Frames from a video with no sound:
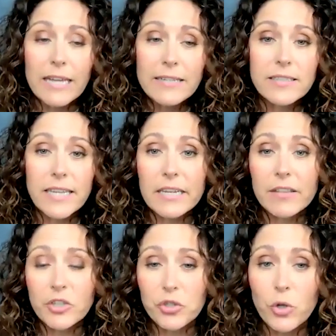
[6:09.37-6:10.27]
Let's say
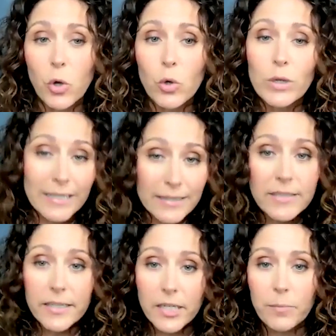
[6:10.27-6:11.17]
that your goal
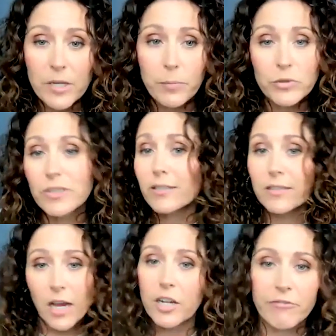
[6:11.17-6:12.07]
is to get people to
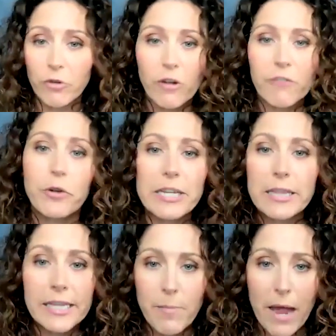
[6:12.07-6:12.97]
sign up for a free
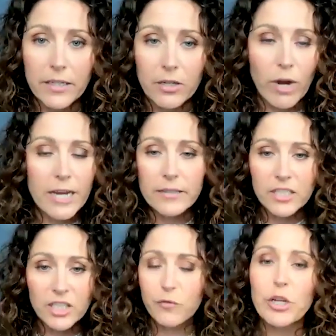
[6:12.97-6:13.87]
lead magnet, right?
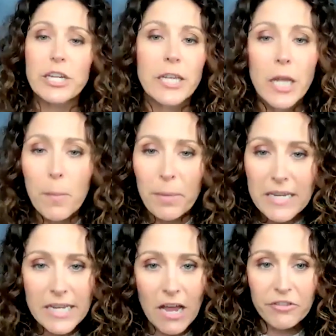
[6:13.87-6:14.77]
This free
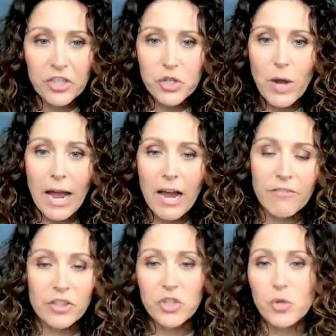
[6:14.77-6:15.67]
PDF that you
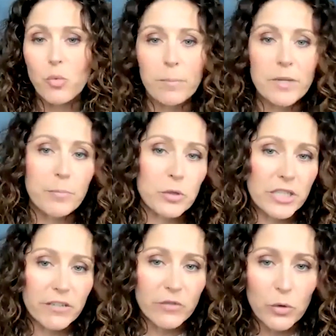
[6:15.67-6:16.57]
have that you want people to
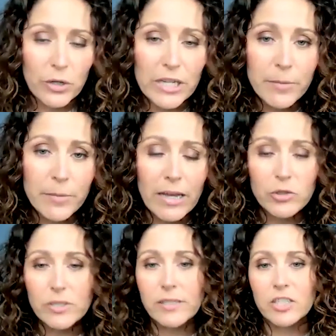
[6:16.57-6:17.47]
give you their email
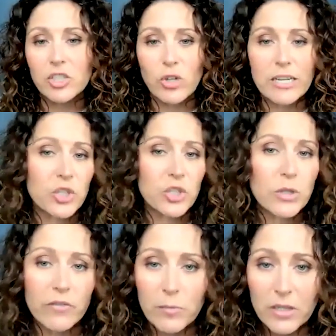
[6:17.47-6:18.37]
address in exchange. You
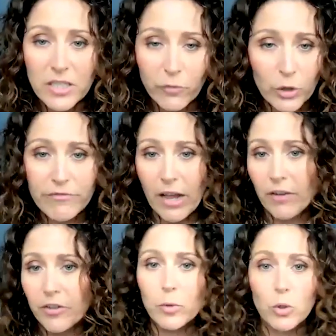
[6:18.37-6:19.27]
give them this free
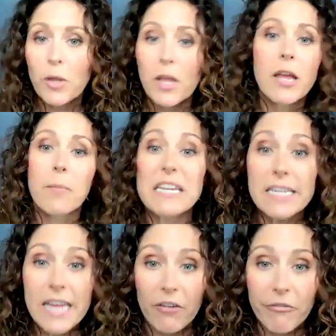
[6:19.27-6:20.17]
valuable
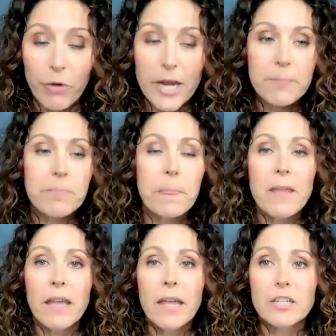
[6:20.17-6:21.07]
PDF, right?
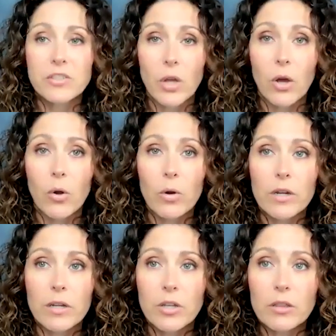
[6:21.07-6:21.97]
So
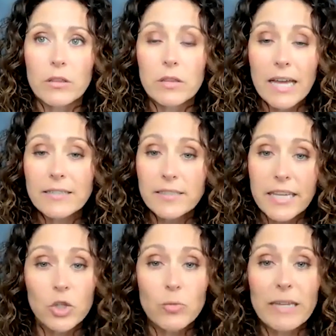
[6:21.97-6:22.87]
let's
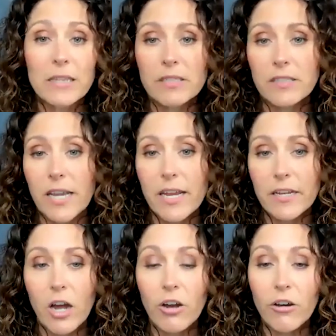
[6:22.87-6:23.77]
say you make the
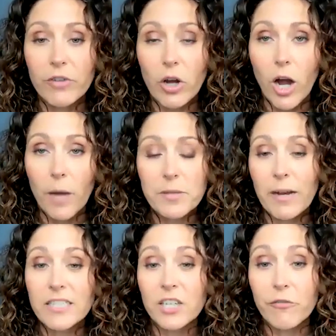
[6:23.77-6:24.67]
mistake of
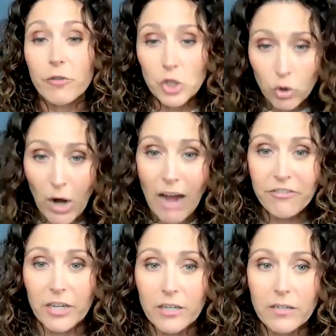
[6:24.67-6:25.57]
optimizing for
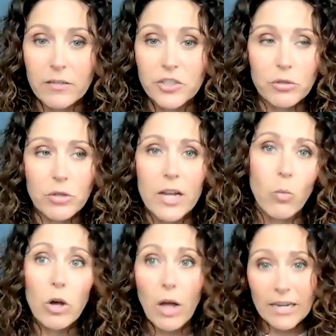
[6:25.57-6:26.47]
traffic because you're like,
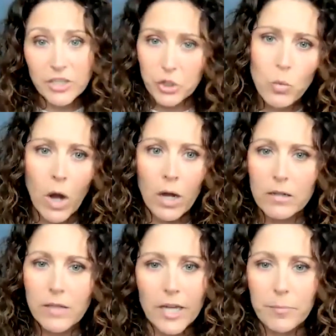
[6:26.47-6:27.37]
well, I do want
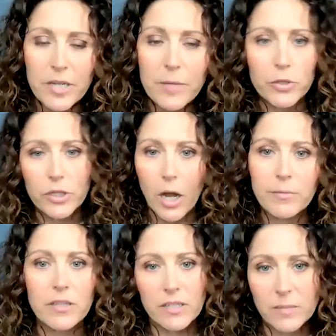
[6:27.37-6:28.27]
a lot of people to
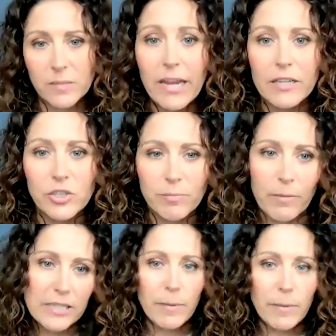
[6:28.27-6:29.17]
come to this page.
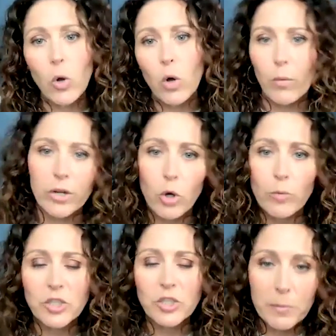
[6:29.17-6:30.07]
That's my goal. I want a whole
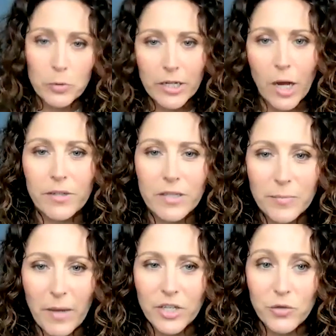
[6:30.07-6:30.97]
bunch of people to come to this
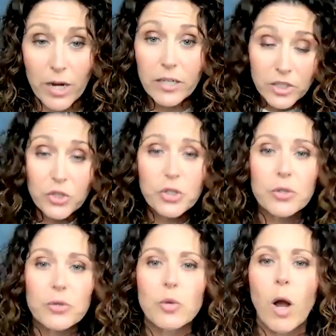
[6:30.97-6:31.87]
page, right? Because
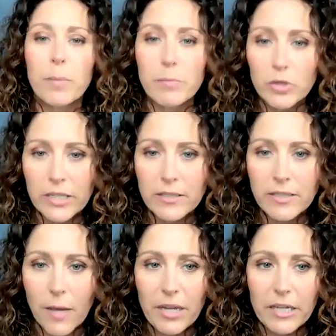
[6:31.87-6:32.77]
you want people to get
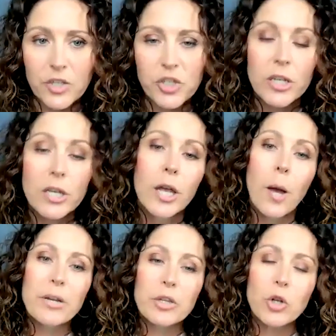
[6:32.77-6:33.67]
to that page,
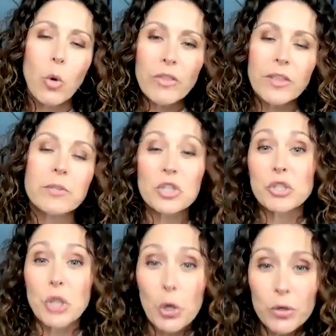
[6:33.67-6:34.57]
but you don't want them to
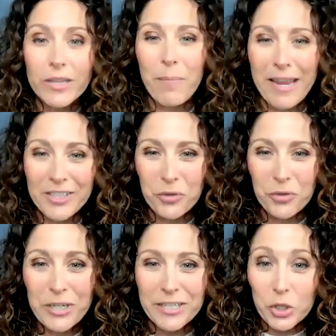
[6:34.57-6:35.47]
just go to that page and
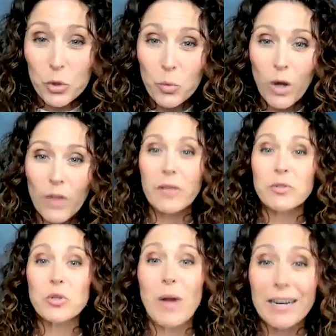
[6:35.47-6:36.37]
read it. You want
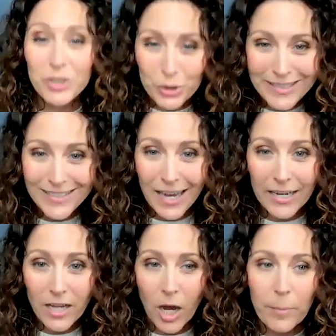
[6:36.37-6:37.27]
them to actually
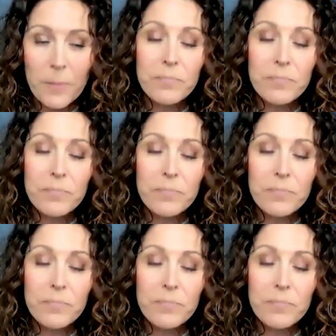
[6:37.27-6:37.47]
sign up.